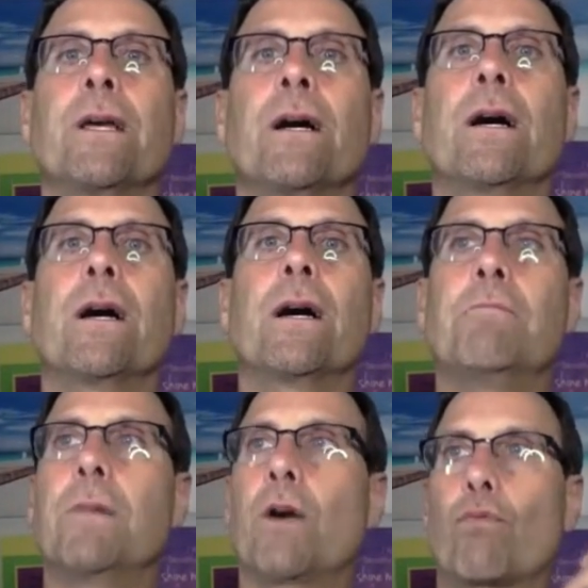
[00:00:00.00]

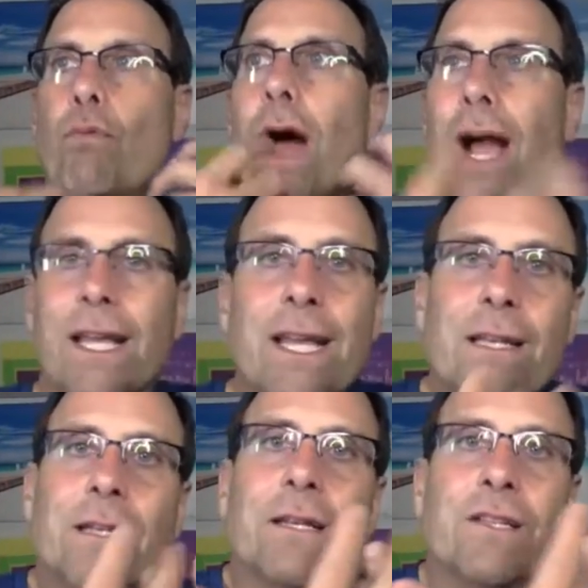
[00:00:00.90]
a
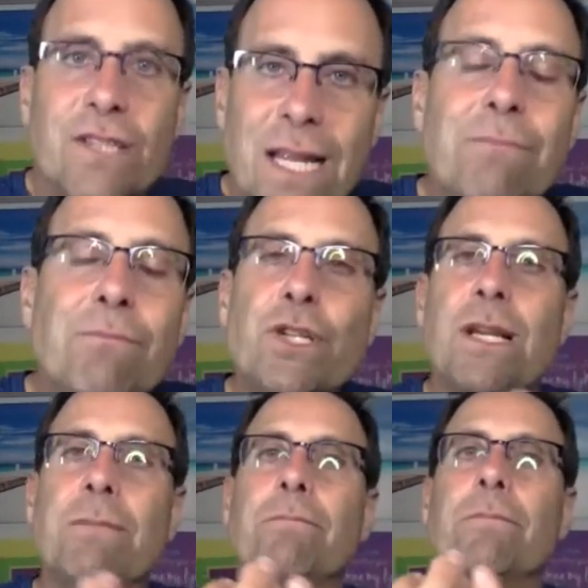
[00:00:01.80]
rocket, a
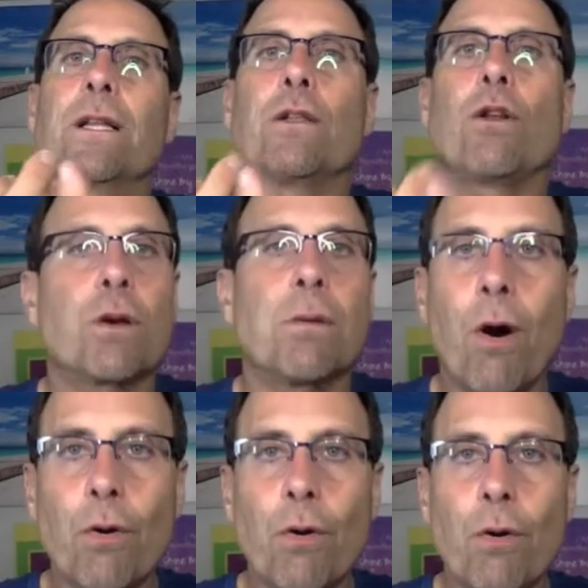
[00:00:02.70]
steamship, a
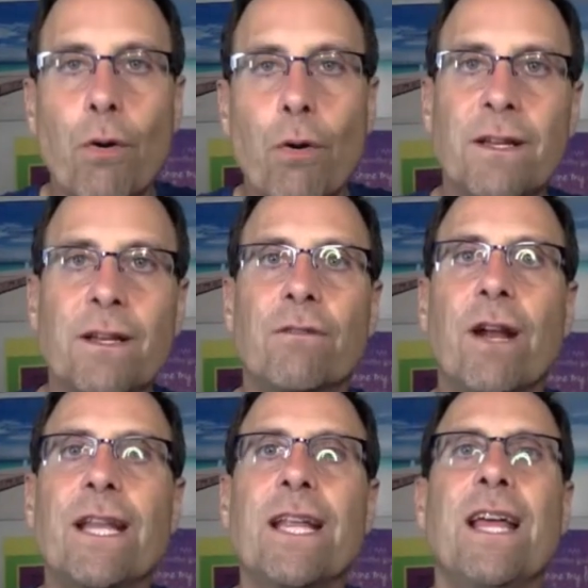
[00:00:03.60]
locomotive,
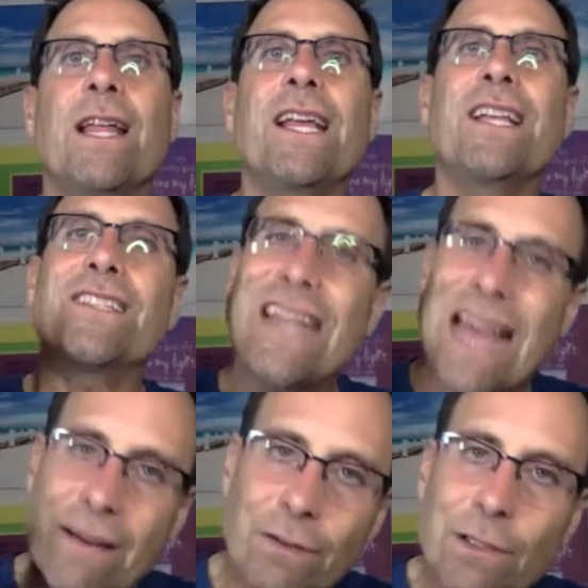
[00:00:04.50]
right? It's an
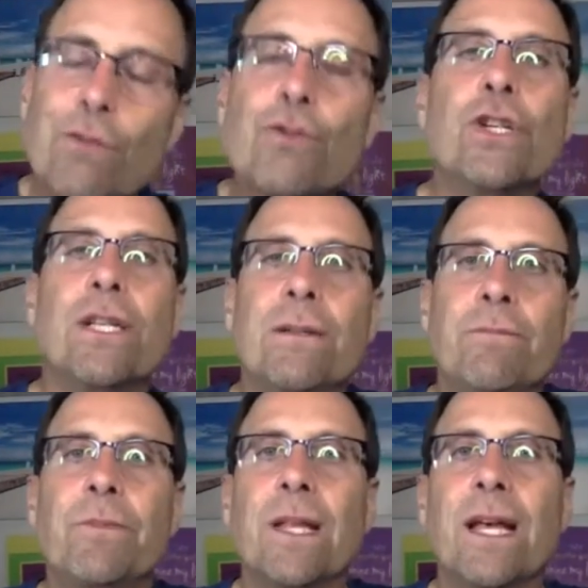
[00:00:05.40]
evolution.
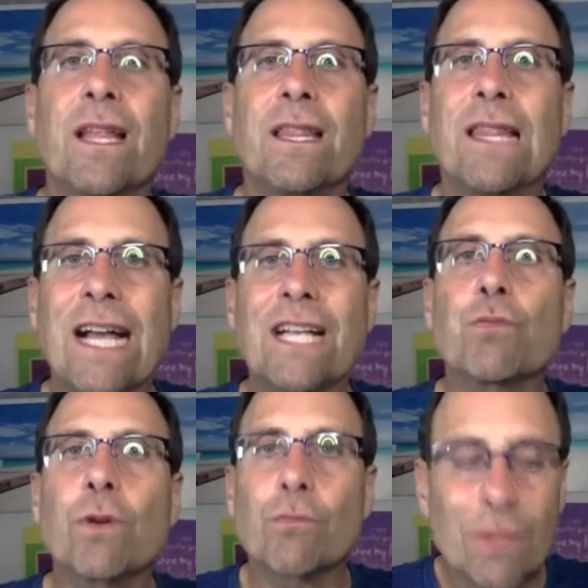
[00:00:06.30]
That's
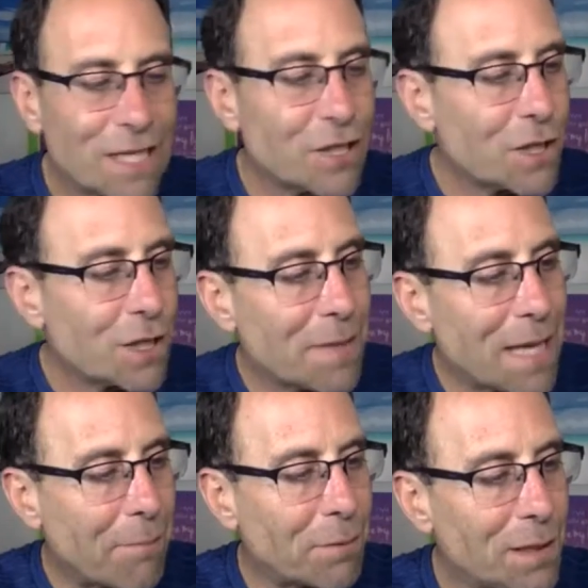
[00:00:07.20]
what relationship
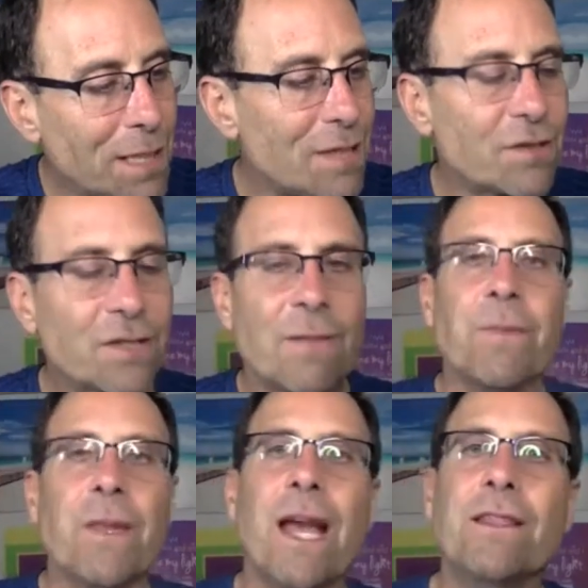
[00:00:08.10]
capital is.
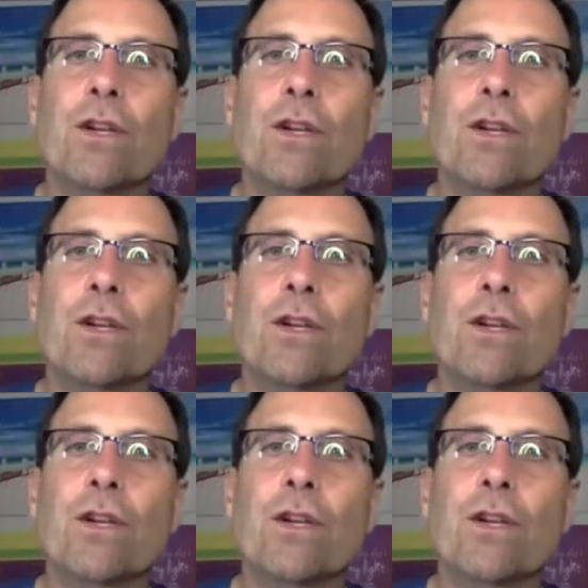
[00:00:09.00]
And the